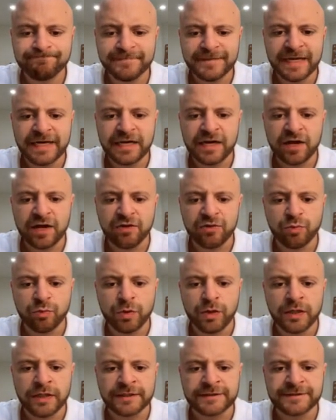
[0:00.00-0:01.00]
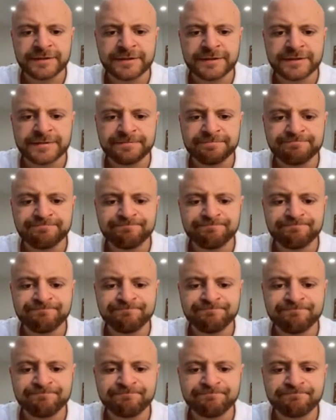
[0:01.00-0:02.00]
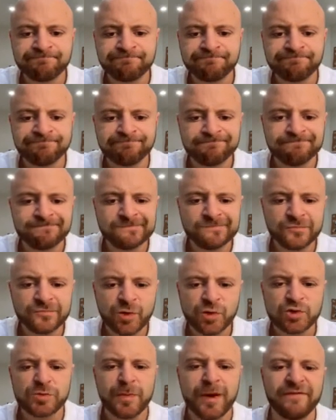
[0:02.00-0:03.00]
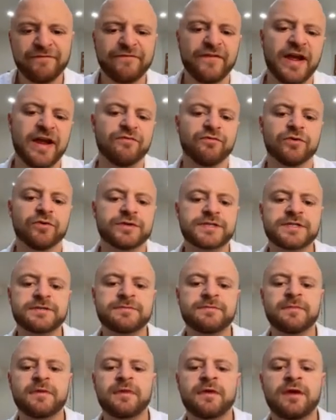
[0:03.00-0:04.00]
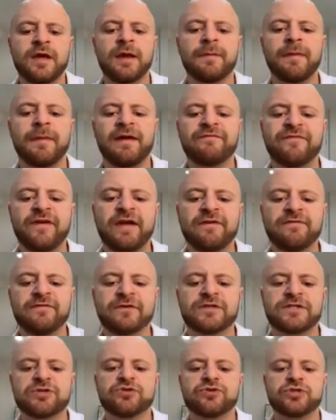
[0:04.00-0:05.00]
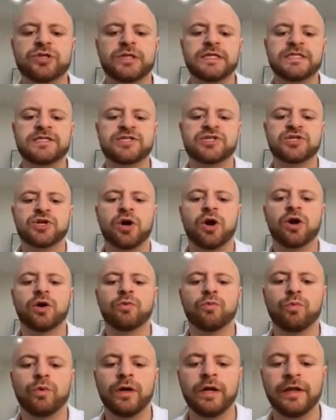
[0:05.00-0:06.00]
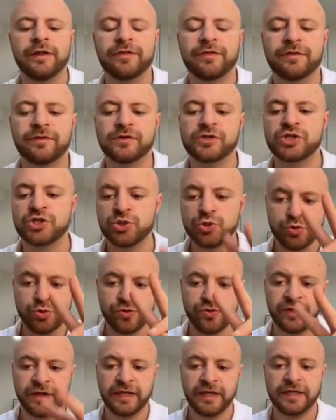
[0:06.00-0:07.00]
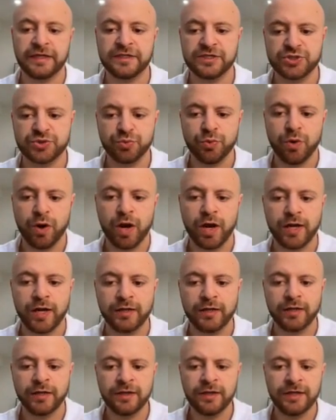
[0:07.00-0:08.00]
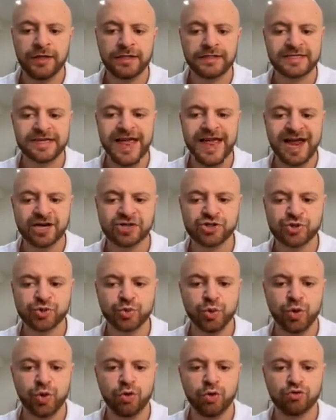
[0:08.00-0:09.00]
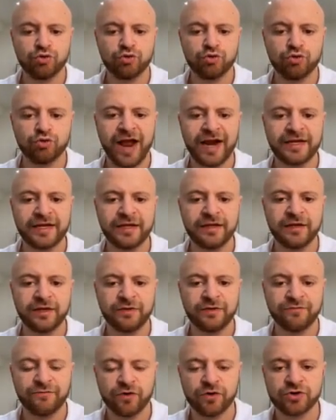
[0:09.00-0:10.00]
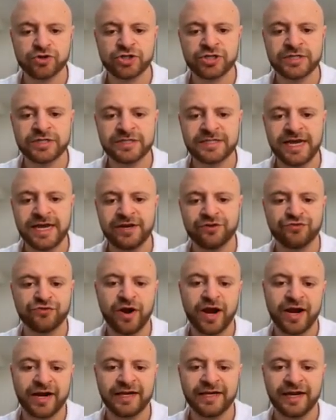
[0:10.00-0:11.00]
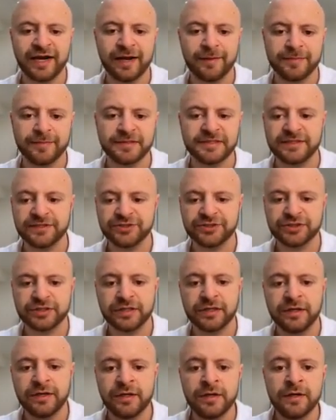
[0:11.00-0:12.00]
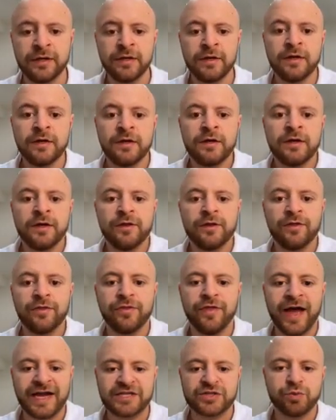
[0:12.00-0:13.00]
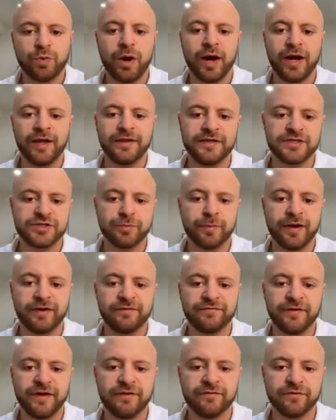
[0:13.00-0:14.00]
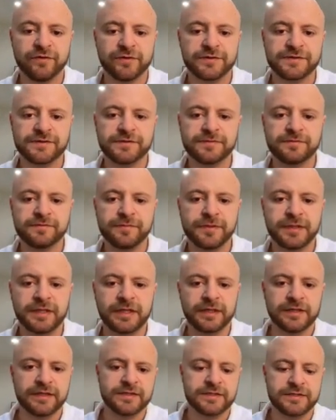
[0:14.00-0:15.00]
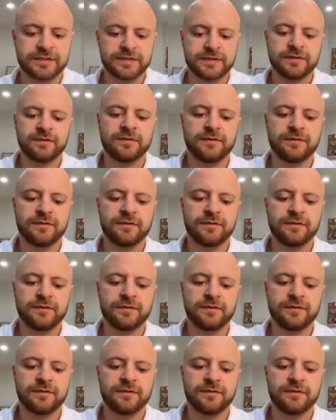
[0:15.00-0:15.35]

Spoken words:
Any other ones? Those are my favorites. And my favorites usually start with two things, right? It's actual tracking conversions and tracking competition. That's why these are my favorites, because